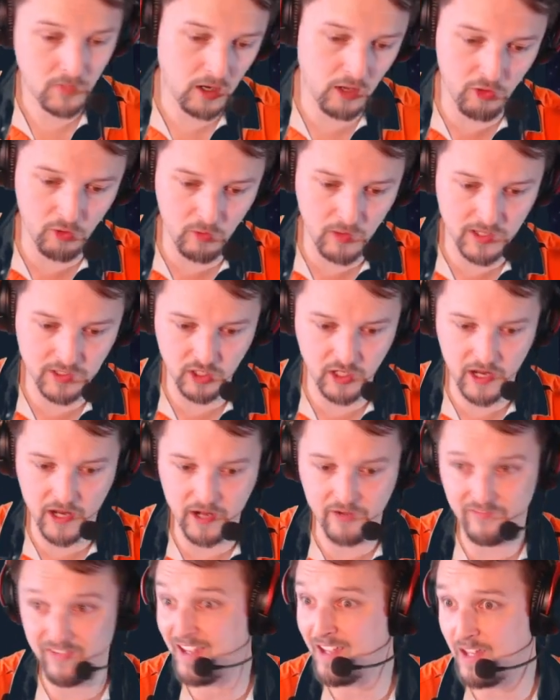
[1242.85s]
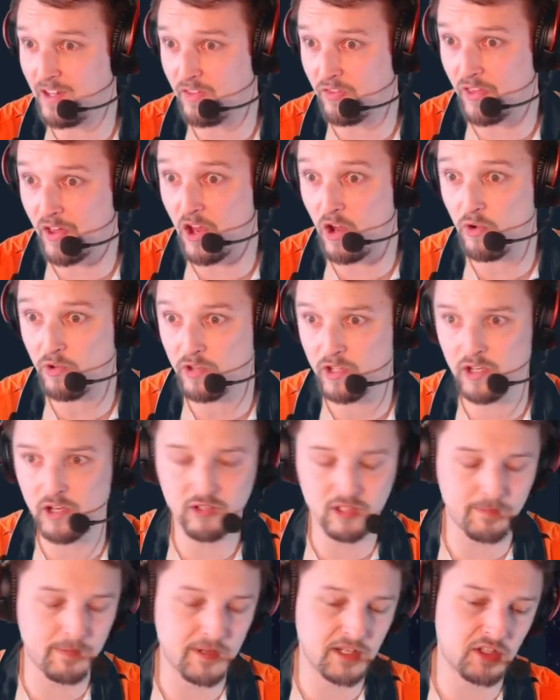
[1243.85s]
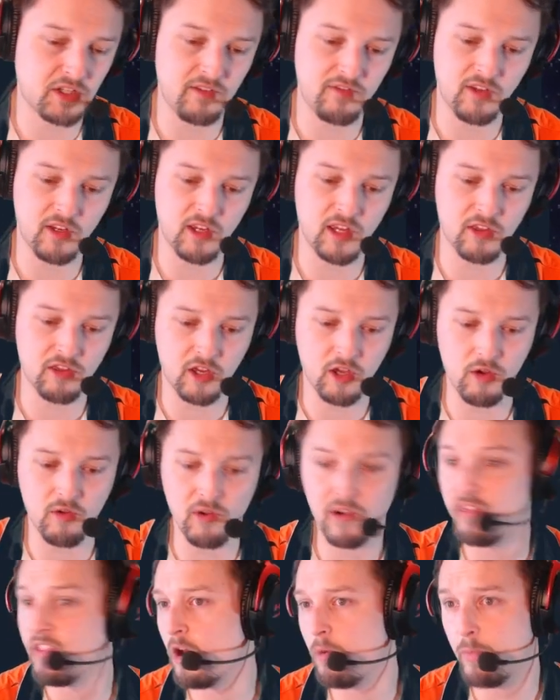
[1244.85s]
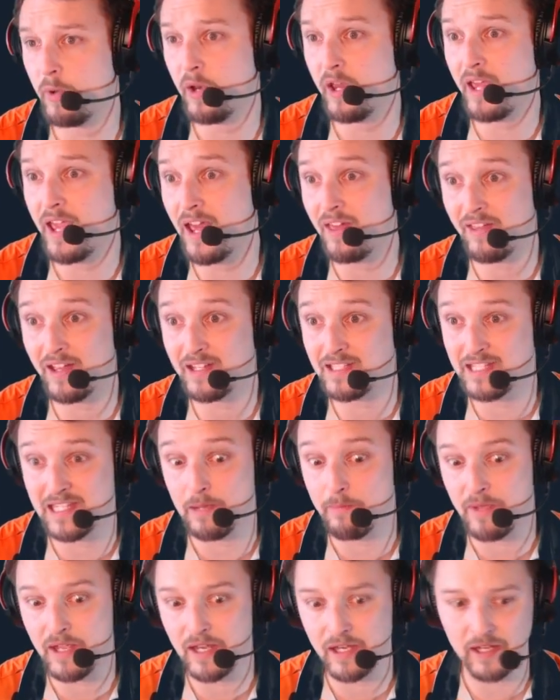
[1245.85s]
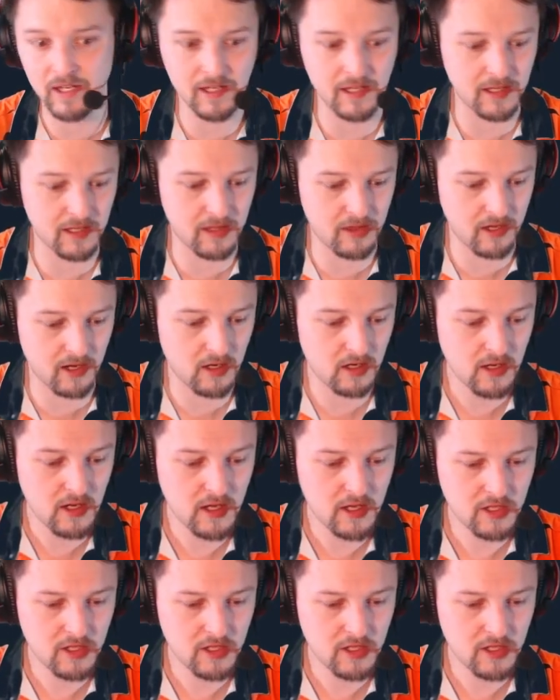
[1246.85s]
Otherwise, you're kind of inking the goat, especially if you get the goat in the opening hand, that's the immediate ink there.